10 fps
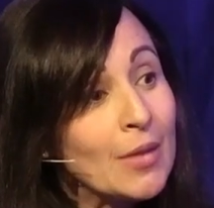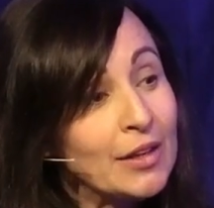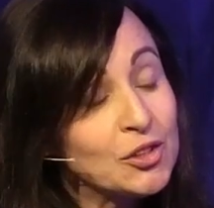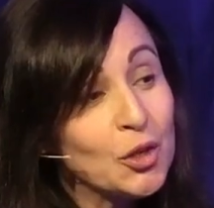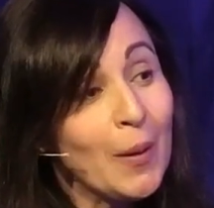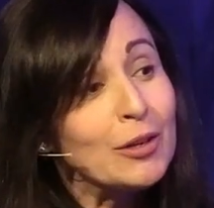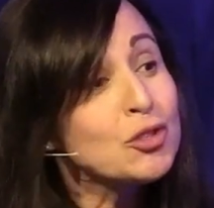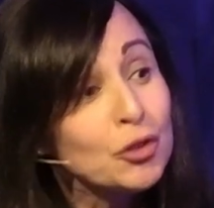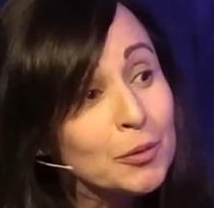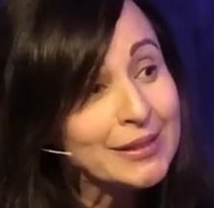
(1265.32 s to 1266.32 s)
And so our
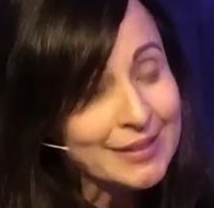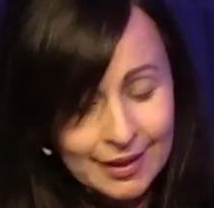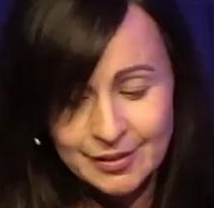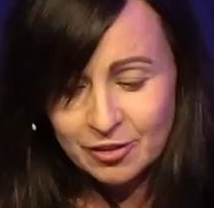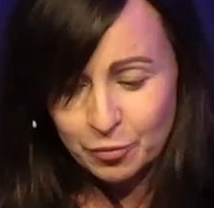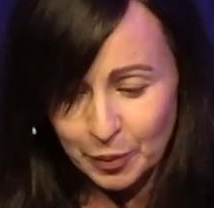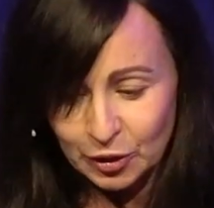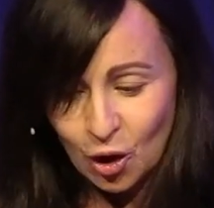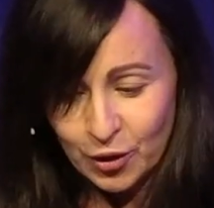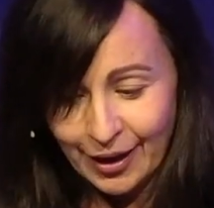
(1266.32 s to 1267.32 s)
truest sense of
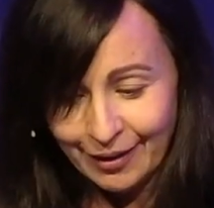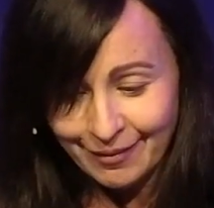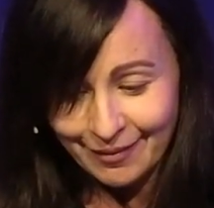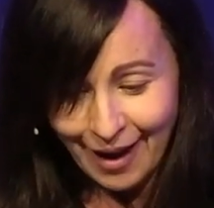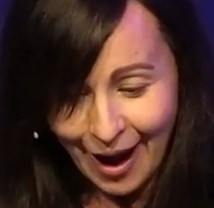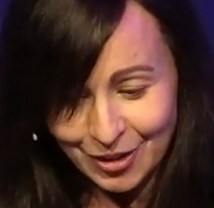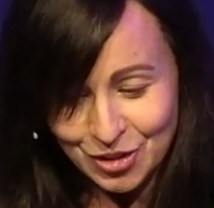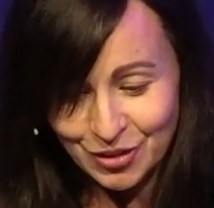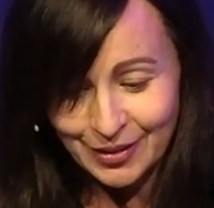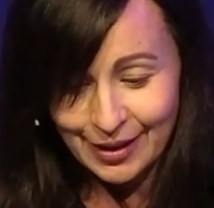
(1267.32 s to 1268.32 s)
belonging
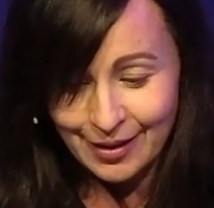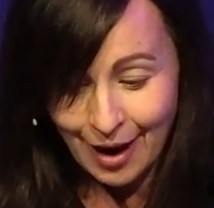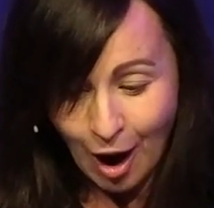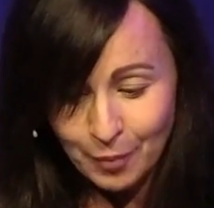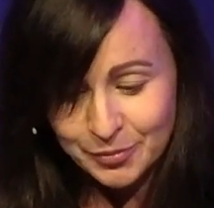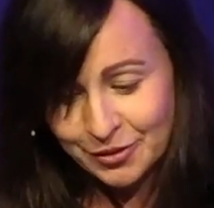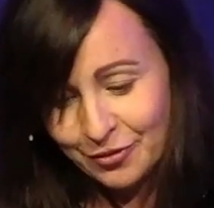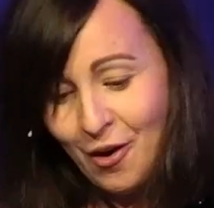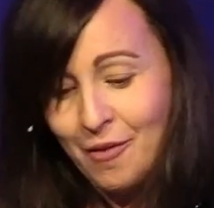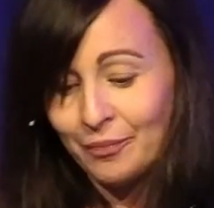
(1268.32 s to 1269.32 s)
actually comes
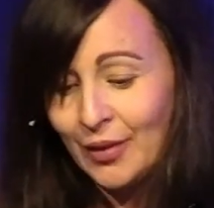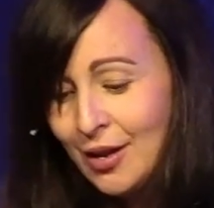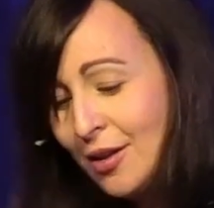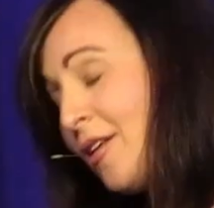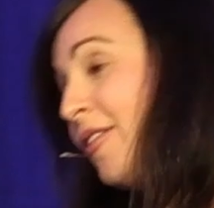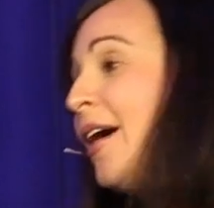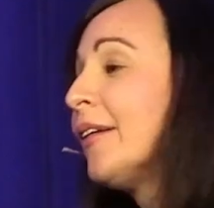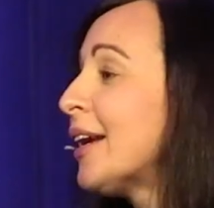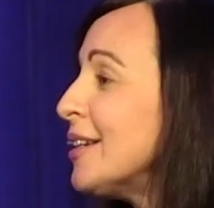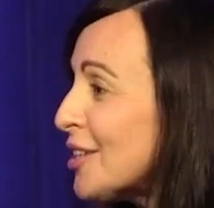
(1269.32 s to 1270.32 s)
from the
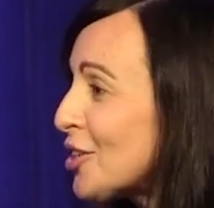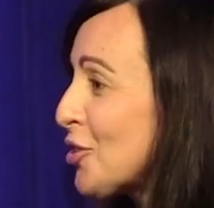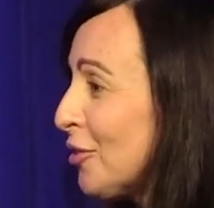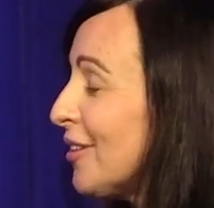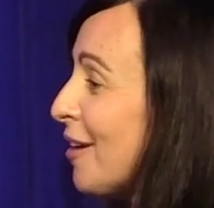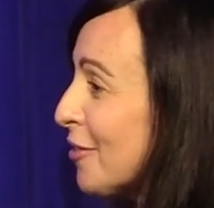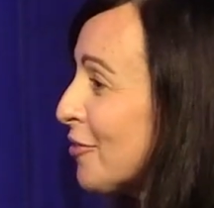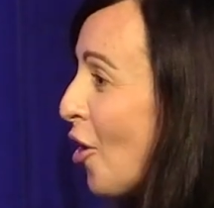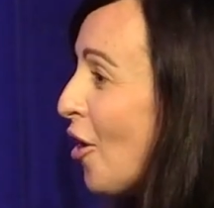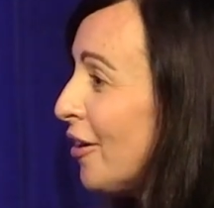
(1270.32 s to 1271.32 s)
unconditional love of
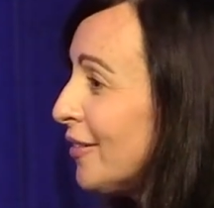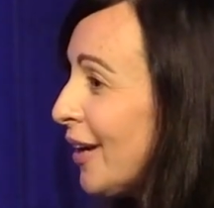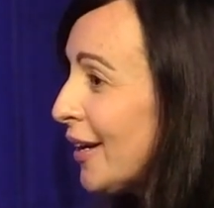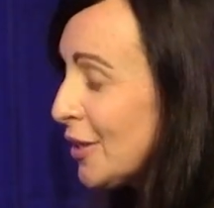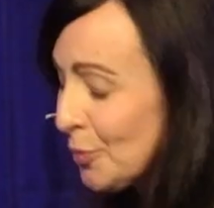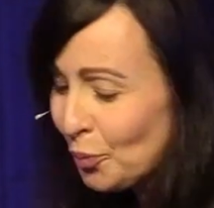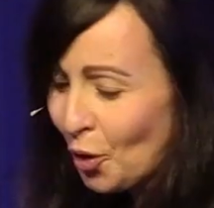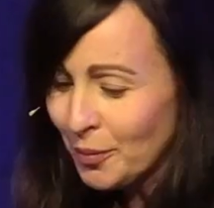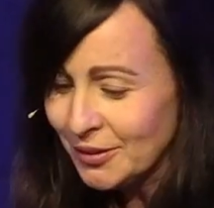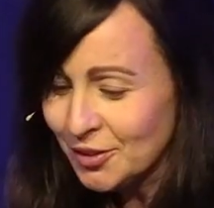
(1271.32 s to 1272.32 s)
God and his
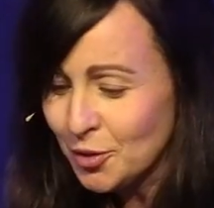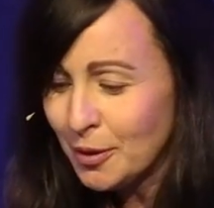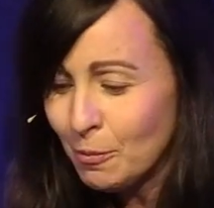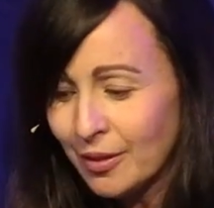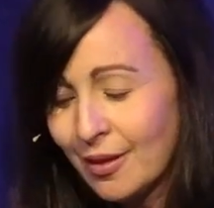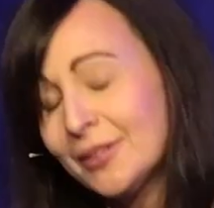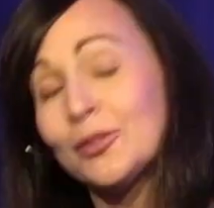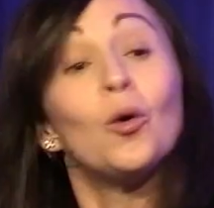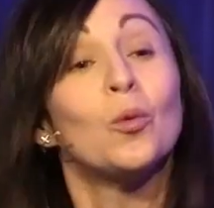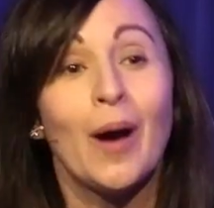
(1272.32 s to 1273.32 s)
promise to be with us
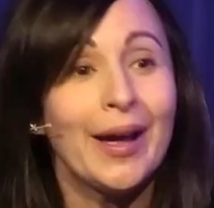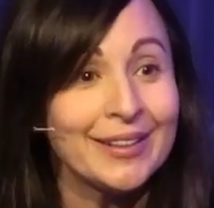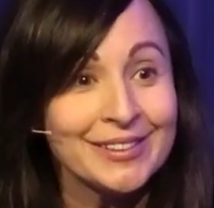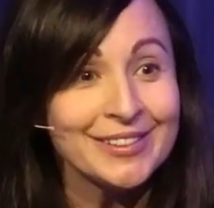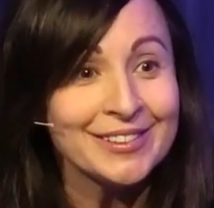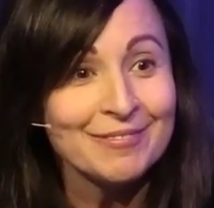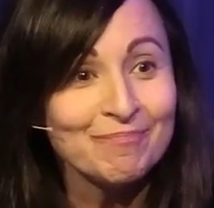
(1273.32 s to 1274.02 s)
always.